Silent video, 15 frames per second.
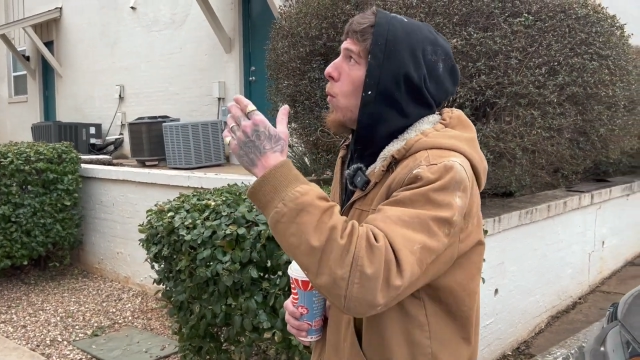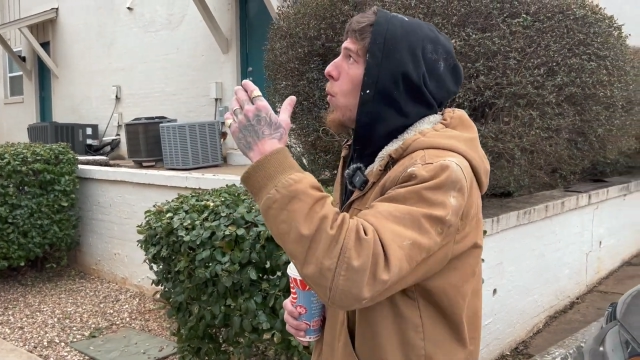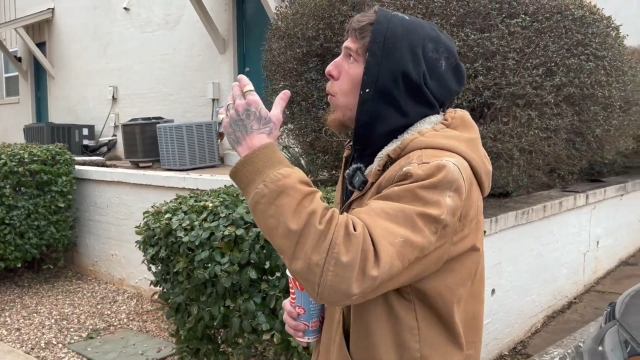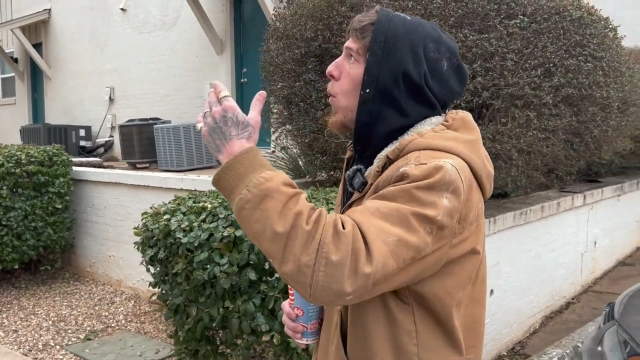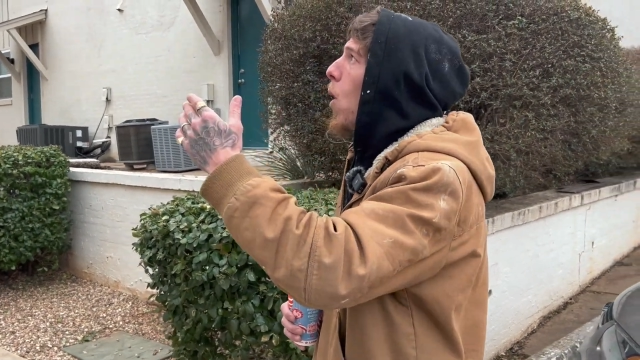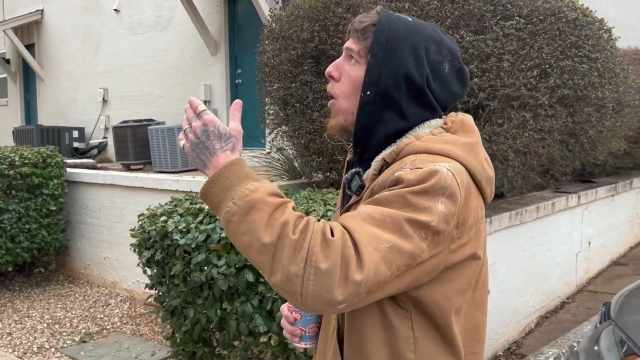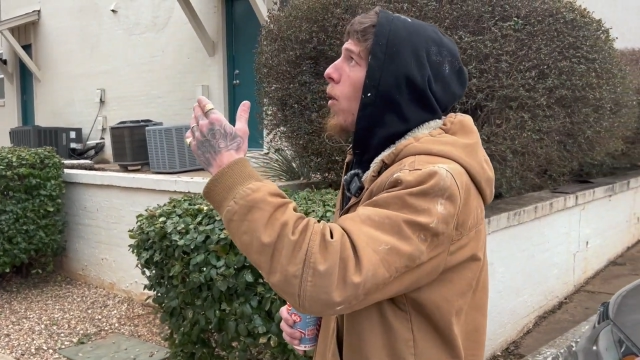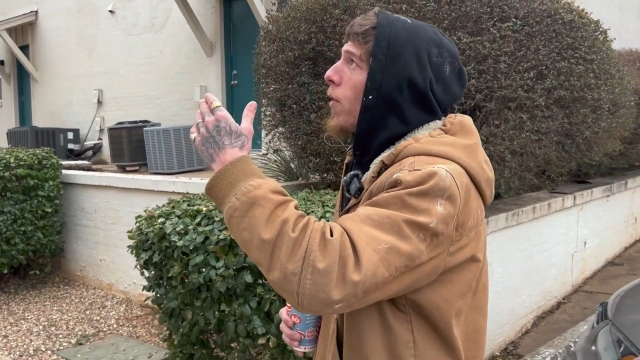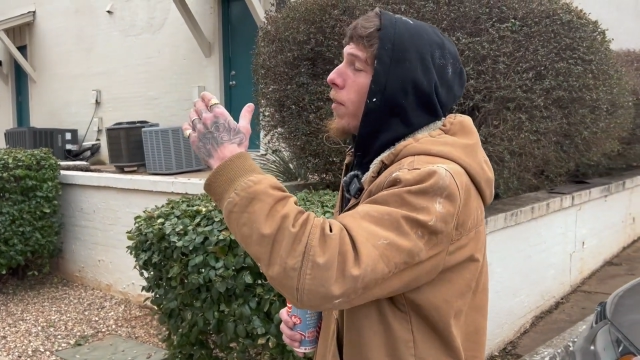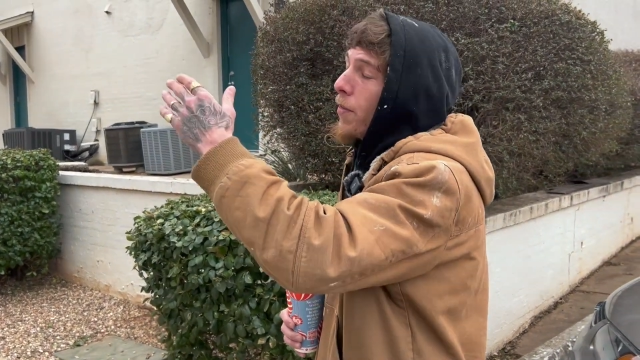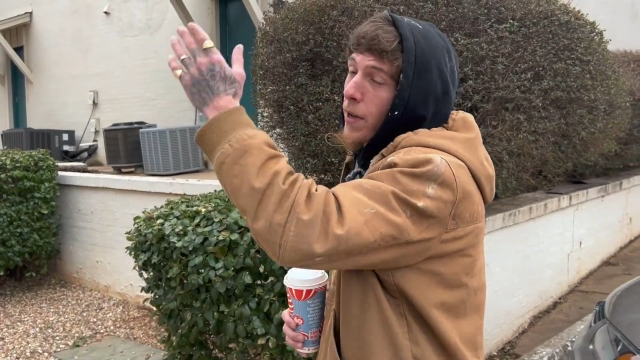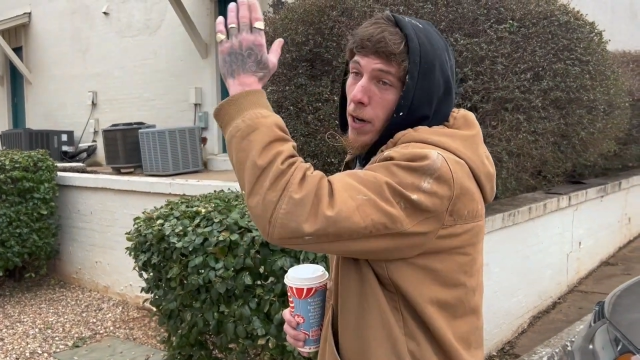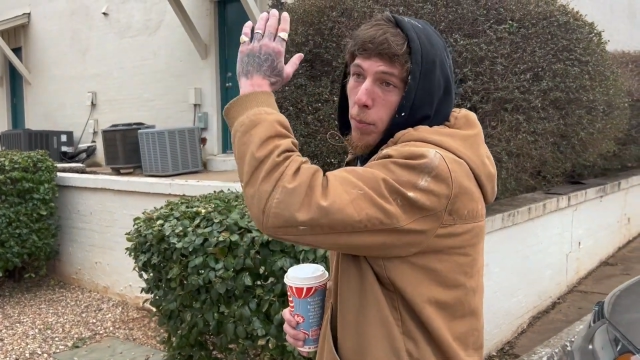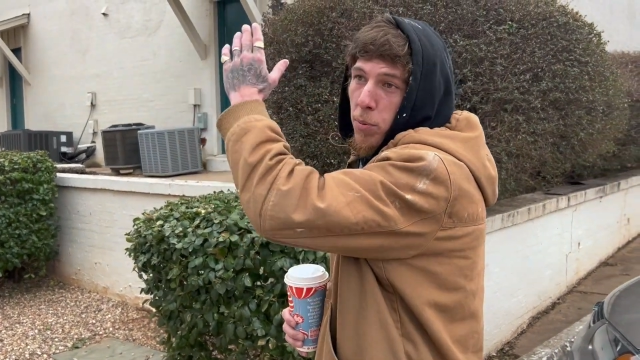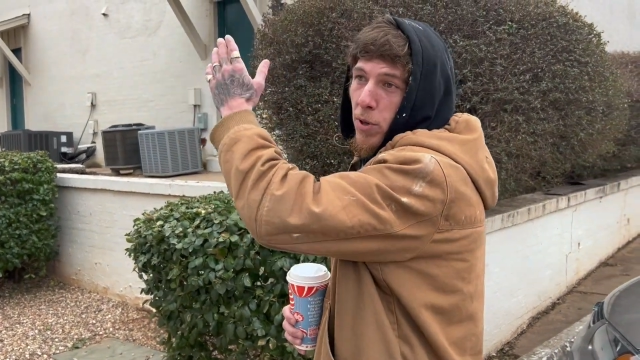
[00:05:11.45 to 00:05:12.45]
while
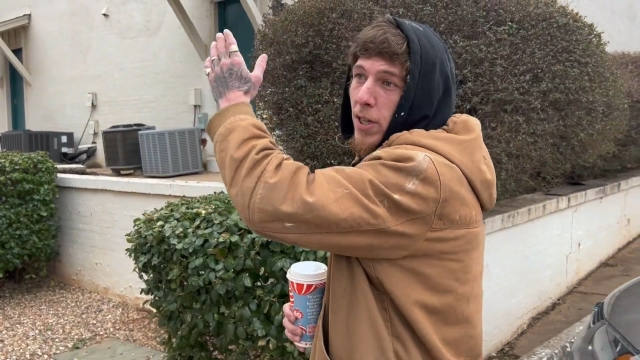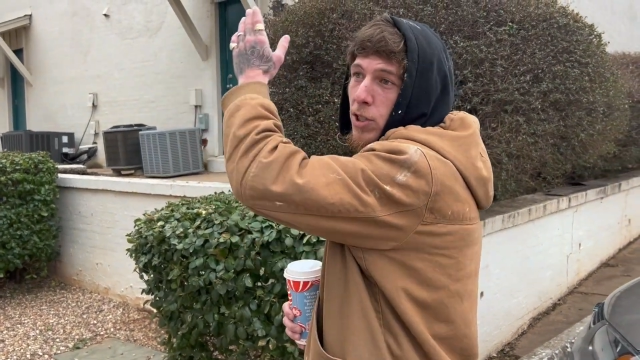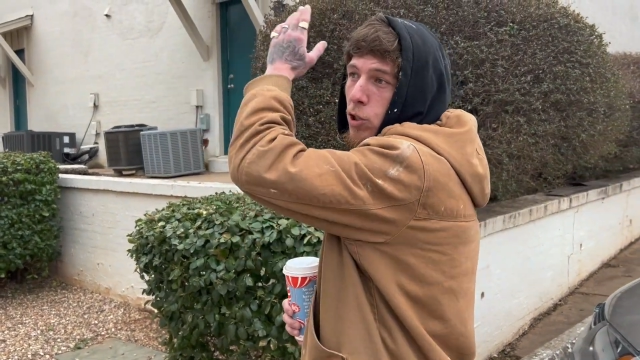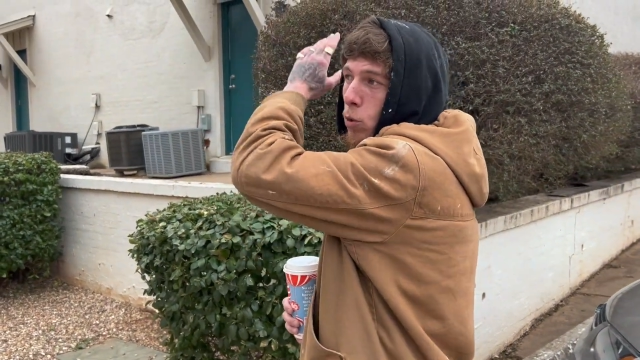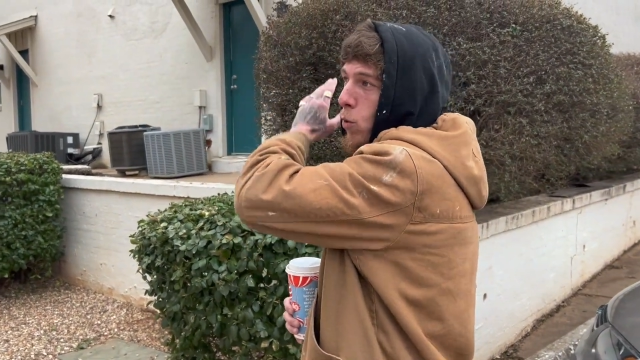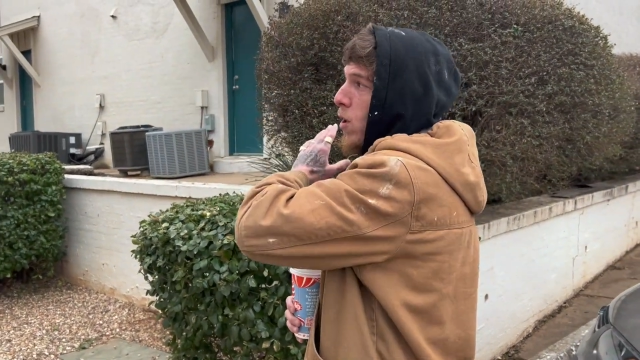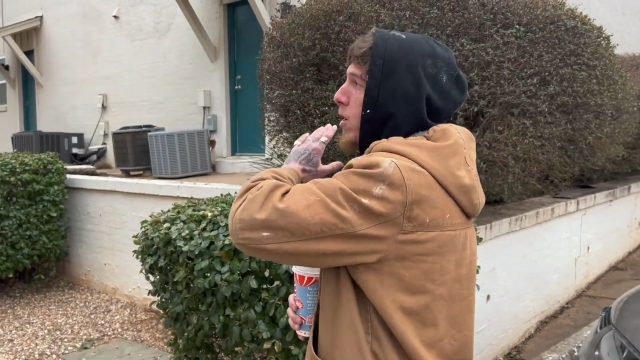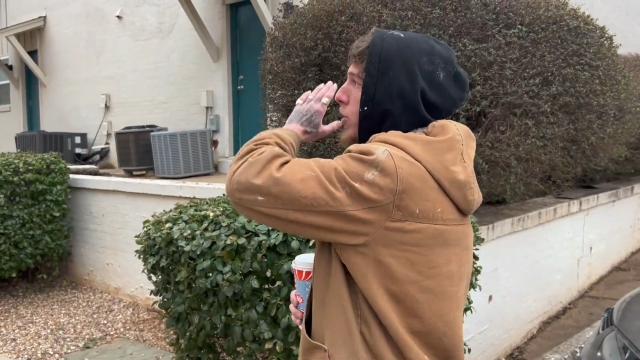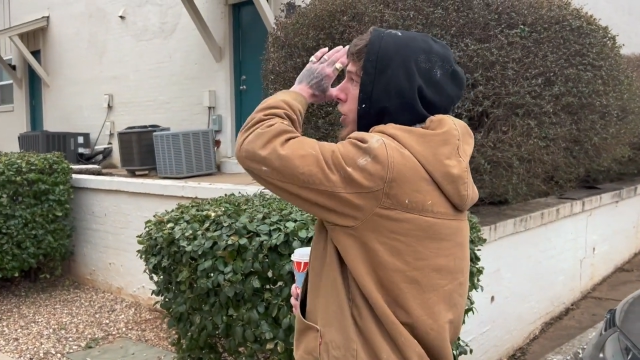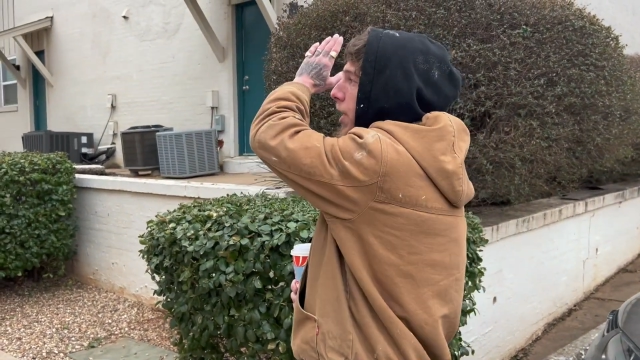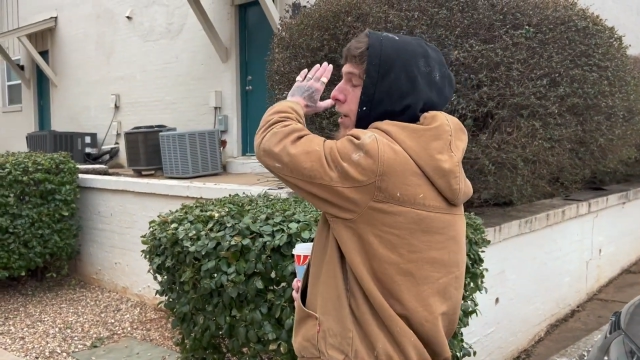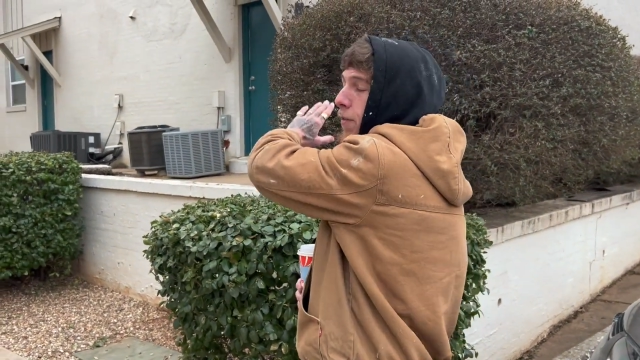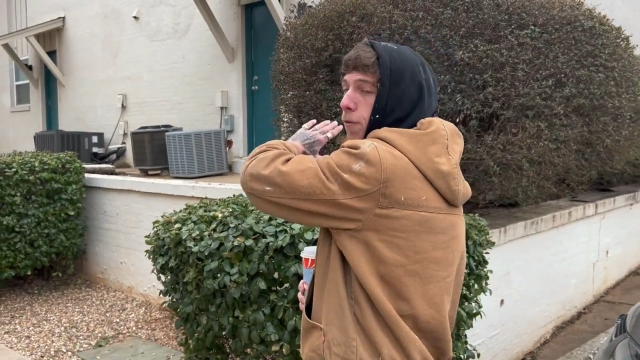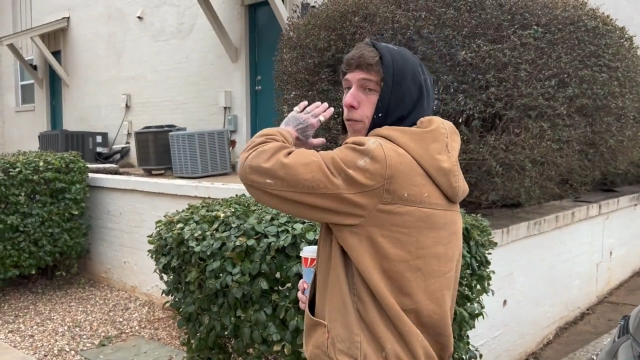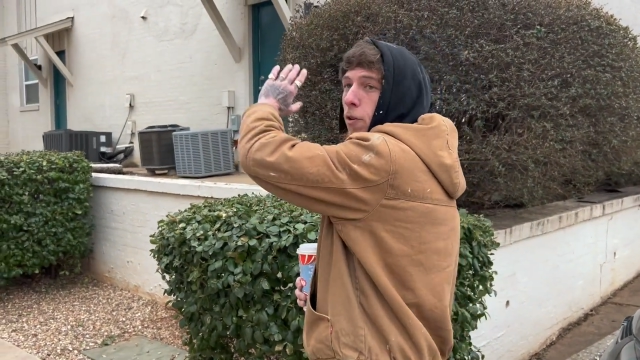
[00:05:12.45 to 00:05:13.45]
they're pressure washing
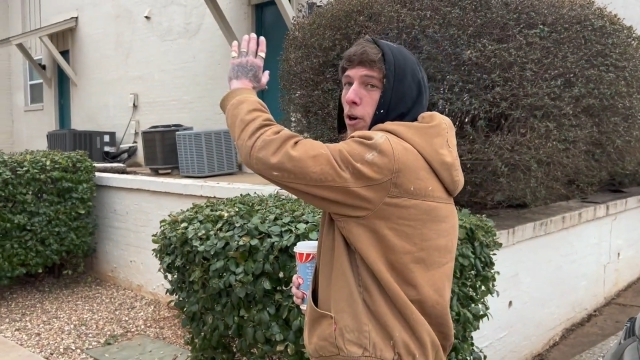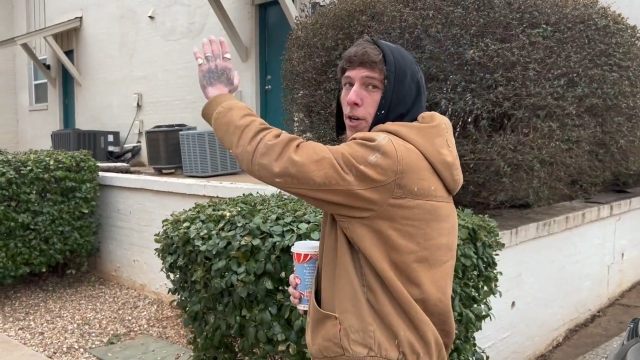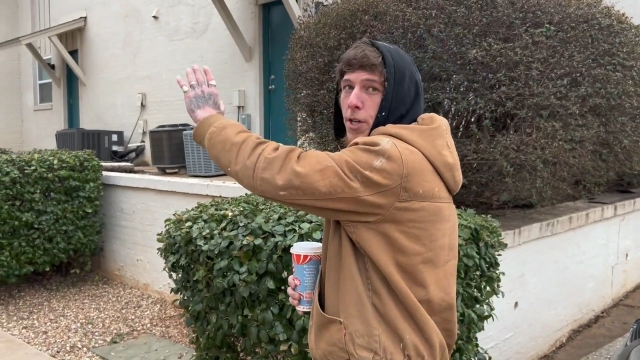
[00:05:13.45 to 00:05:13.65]
in front